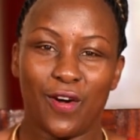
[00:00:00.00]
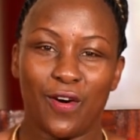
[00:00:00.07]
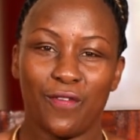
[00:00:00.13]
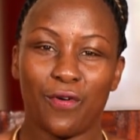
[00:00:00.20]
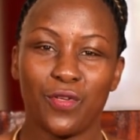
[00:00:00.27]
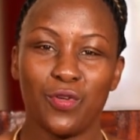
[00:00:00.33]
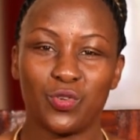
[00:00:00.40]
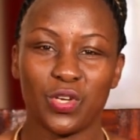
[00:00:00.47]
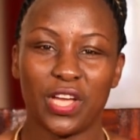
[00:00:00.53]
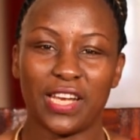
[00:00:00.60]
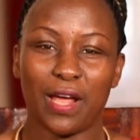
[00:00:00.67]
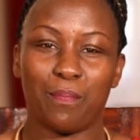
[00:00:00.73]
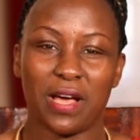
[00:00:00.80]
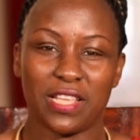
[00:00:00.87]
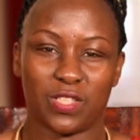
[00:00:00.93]
For you to get
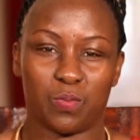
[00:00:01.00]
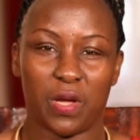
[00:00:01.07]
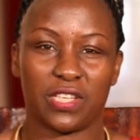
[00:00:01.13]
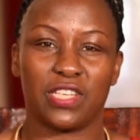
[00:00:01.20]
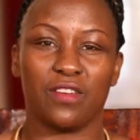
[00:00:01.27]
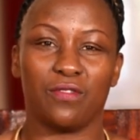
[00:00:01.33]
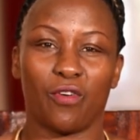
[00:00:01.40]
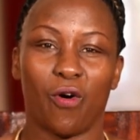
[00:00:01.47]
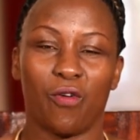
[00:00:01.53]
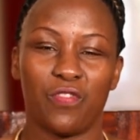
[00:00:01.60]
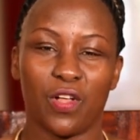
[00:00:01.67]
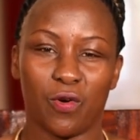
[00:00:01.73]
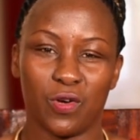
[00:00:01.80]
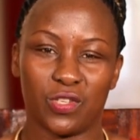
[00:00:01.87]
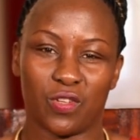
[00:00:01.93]
a perspective of
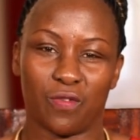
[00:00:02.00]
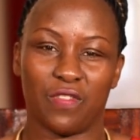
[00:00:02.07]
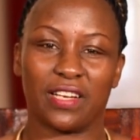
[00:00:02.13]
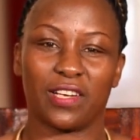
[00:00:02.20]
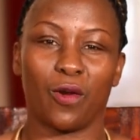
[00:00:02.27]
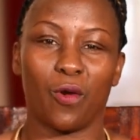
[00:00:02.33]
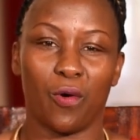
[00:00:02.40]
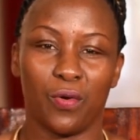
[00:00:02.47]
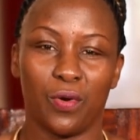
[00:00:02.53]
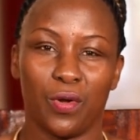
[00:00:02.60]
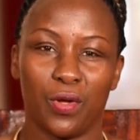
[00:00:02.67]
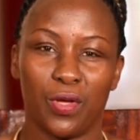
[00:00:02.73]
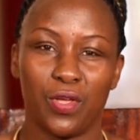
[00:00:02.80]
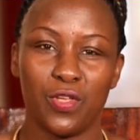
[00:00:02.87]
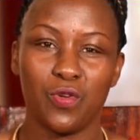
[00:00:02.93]
the cost of that loan,
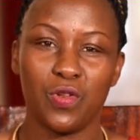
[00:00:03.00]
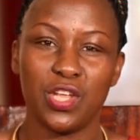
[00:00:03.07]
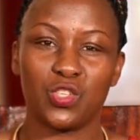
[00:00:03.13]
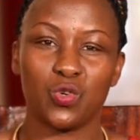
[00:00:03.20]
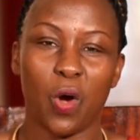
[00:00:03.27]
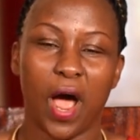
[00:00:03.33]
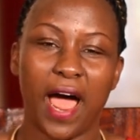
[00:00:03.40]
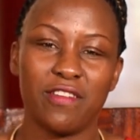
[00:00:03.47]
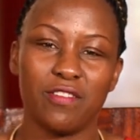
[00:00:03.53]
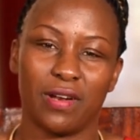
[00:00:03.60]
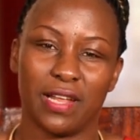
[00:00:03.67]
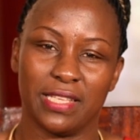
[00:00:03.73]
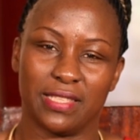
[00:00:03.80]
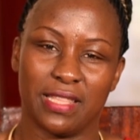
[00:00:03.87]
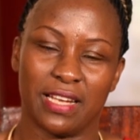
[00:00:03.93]
you need to
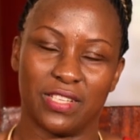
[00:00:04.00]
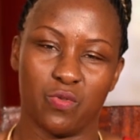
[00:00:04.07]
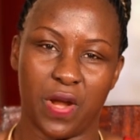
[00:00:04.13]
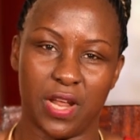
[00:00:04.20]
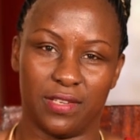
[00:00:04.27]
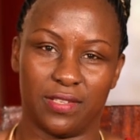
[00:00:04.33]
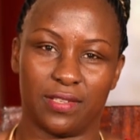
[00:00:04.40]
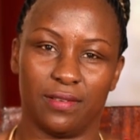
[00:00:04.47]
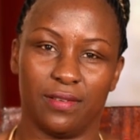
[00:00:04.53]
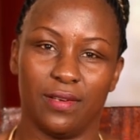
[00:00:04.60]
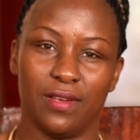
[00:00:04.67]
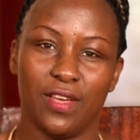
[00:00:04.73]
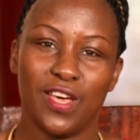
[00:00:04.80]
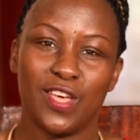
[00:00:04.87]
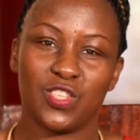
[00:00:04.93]
annualize that rate.
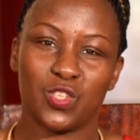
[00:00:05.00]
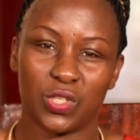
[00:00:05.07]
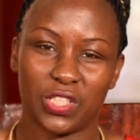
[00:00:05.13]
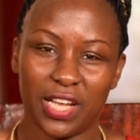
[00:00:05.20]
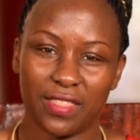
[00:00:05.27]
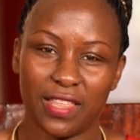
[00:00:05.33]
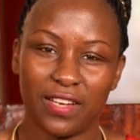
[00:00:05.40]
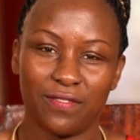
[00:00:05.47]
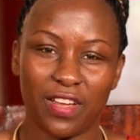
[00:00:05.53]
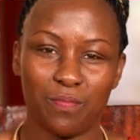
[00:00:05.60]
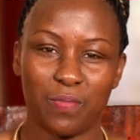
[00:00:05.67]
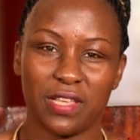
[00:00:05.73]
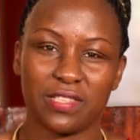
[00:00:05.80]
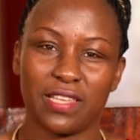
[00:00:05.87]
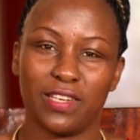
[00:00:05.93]
So take that
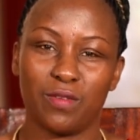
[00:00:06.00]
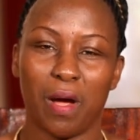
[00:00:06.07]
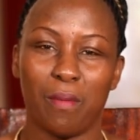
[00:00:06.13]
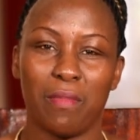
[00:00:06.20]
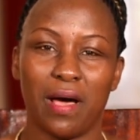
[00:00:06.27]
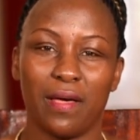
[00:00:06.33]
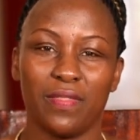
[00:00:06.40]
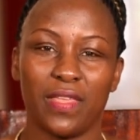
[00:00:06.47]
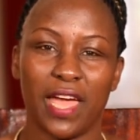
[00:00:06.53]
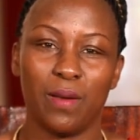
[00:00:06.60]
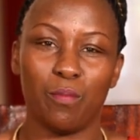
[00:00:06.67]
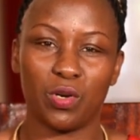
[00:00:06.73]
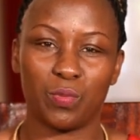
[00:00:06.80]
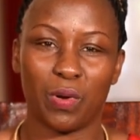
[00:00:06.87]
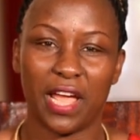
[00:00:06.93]
5% per month and
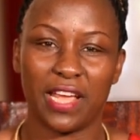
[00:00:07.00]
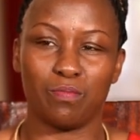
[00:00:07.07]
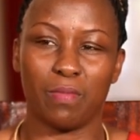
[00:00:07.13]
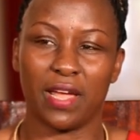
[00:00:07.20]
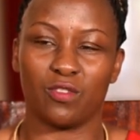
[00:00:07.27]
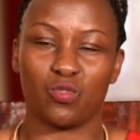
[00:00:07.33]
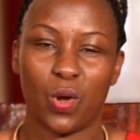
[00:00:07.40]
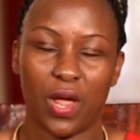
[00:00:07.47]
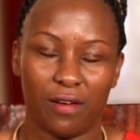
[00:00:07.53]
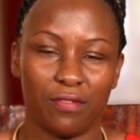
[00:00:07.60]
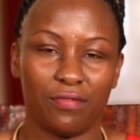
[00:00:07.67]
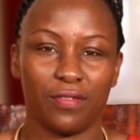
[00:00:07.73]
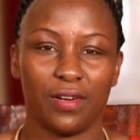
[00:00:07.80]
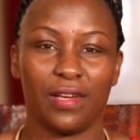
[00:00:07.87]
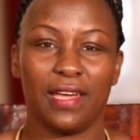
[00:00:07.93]
multiply it by 12.
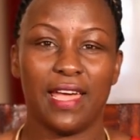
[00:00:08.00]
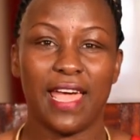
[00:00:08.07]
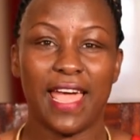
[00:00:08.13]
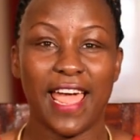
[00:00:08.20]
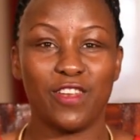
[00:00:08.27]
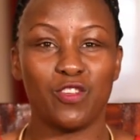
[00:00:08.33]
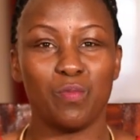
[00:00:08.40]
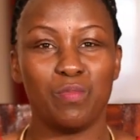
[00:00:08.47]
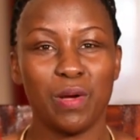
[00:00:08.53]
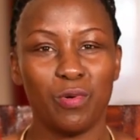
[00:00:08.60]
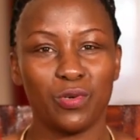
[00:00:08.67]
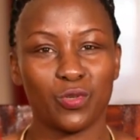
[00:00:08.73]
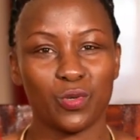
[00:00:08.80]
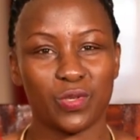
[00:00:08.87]
And you'll be able to